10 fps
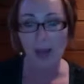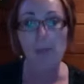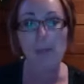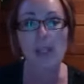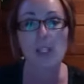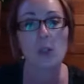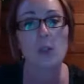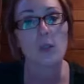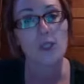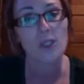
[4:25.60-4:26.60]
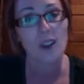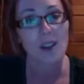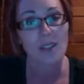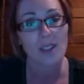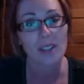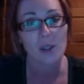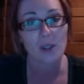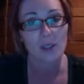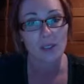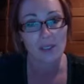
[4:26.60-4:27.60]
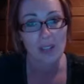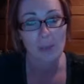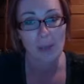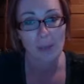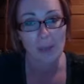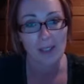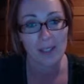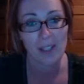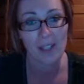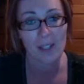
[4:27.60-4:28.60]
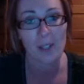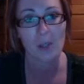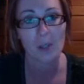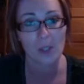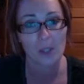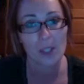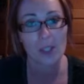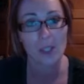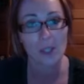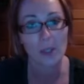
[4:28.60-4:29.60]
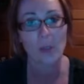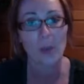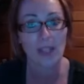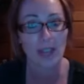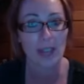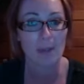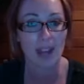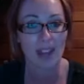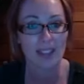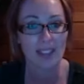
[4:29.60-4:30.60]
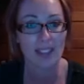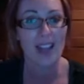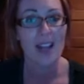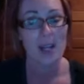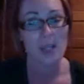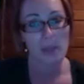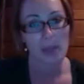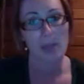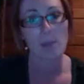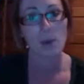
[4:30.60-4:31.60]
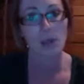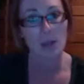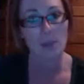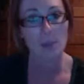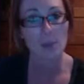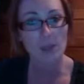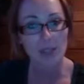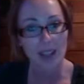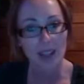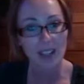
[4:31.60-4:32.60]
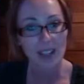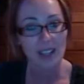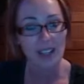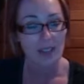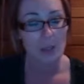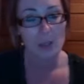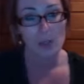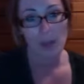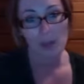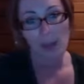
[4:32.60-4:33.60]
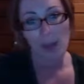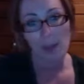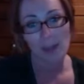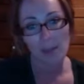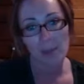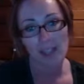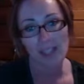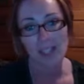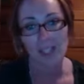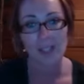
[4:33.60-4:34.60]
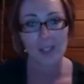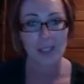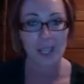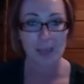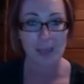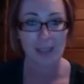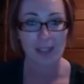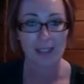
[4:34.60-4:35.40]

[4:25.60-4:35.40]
Because you grew your confidence over Facebook messages and you started to learn what came next. And you mm-hmm. became more comfortable with that, that you stopped copying and pasting and started typing it